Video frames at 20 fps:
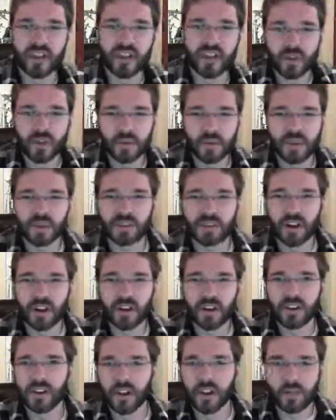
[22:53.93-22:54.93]
I think when you
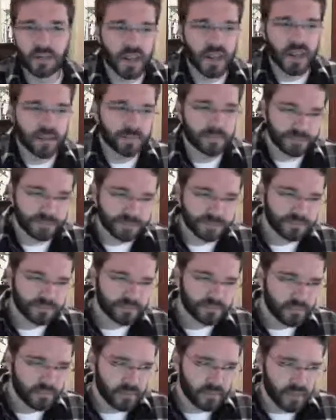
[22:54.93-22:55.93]
start your company,
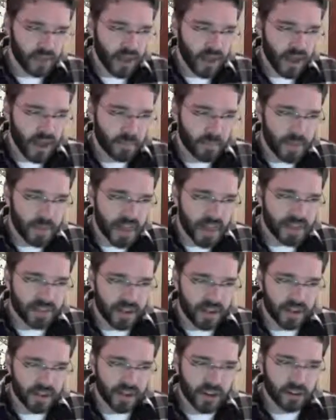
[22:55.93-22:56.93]
uh,
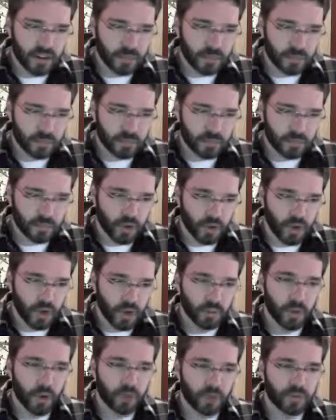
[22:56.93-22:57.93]
based on your
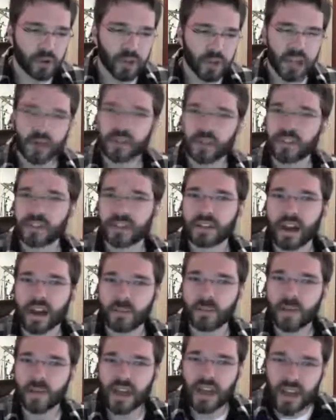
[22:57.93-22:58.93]
current portfolio at the
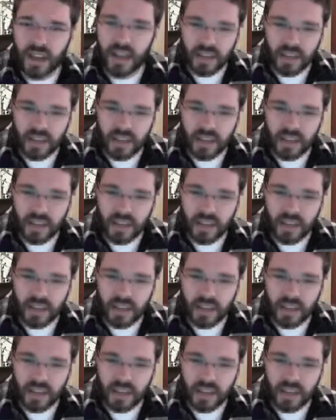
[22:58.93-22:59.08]
time,